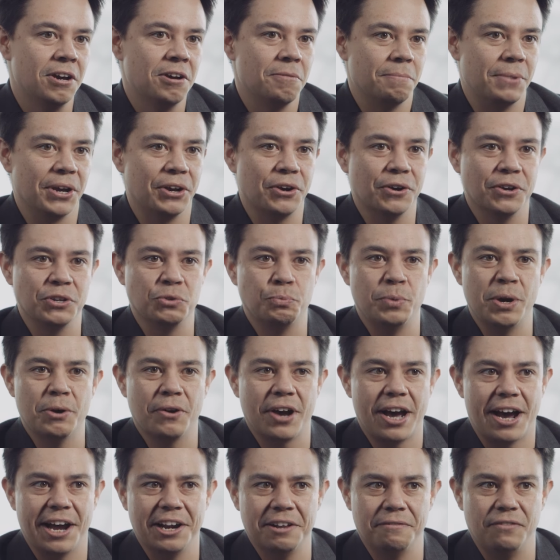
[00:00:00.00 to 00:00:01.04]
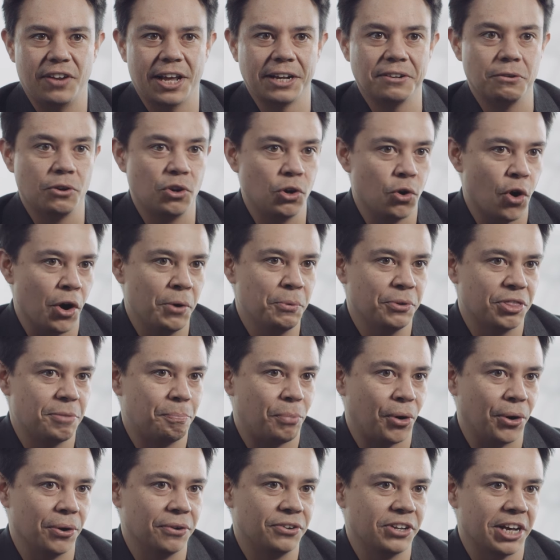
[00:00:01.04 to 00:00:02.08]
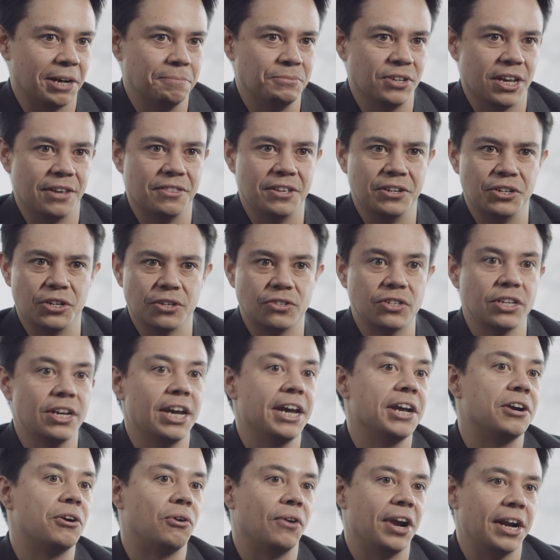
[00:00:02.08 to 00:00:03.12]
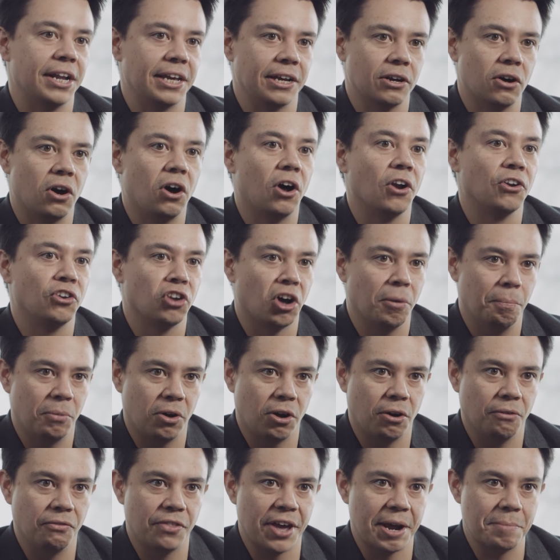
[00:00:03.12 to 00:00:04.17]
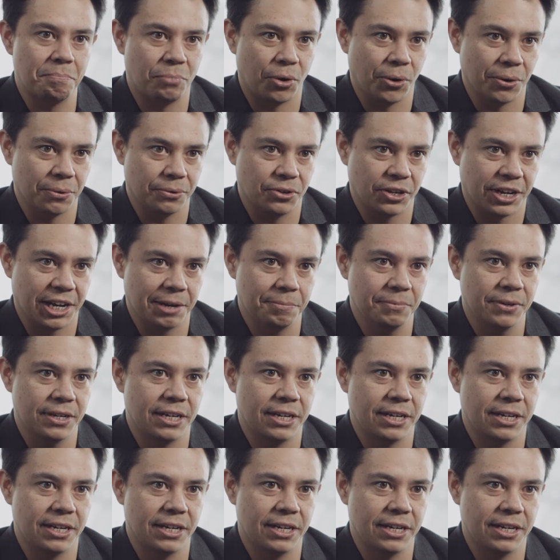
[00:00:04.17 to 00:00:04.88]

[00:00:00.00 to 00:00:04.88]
because we were kind of like going with the prototypes and then just iterating on top of that prototype